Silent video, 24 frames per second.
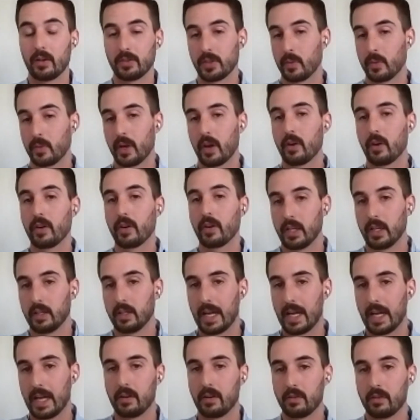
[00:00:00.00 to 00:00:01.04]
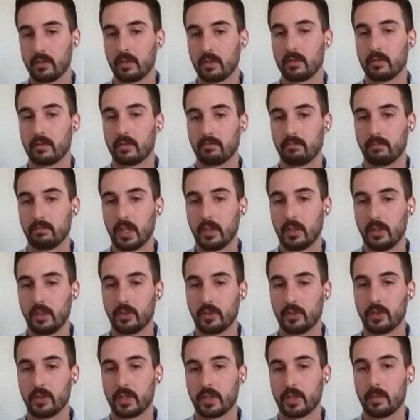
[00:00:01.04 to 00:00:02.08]
So we already allow
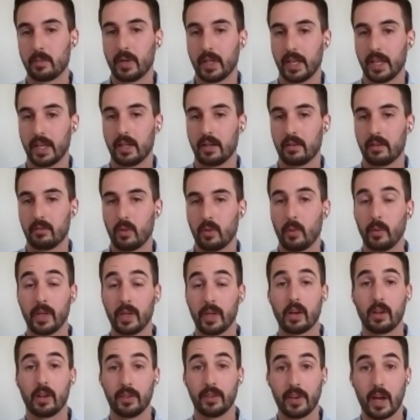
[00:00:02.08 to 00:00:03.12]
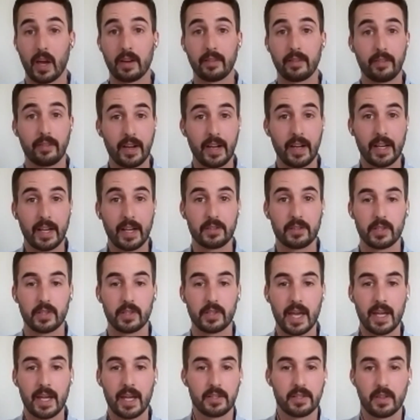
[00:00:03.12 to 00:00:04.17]
users to bring in what we call non-financial
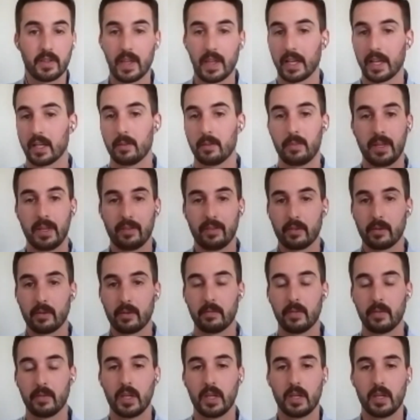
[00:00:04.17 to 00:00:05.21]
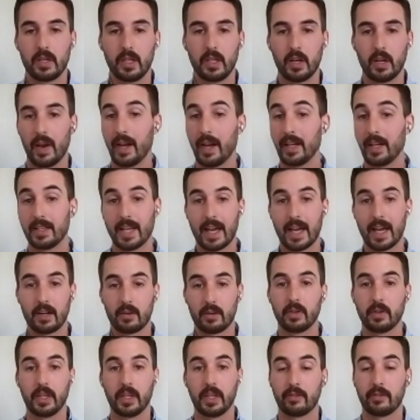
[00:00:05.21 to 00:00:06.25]
data. So that could be from any data
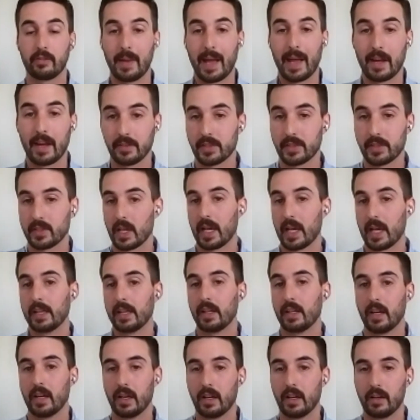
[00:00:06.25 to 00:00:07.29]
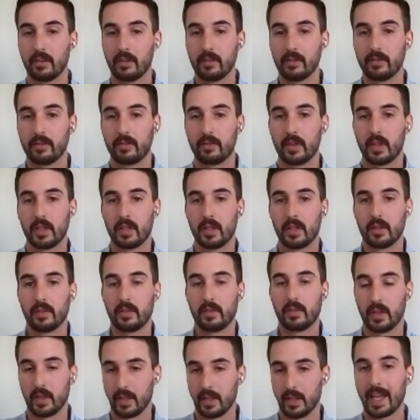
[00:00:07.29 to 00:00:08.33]
really from outside of
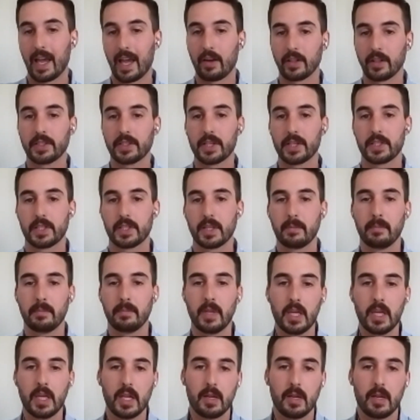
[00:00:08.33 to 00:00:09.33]
the accounting system.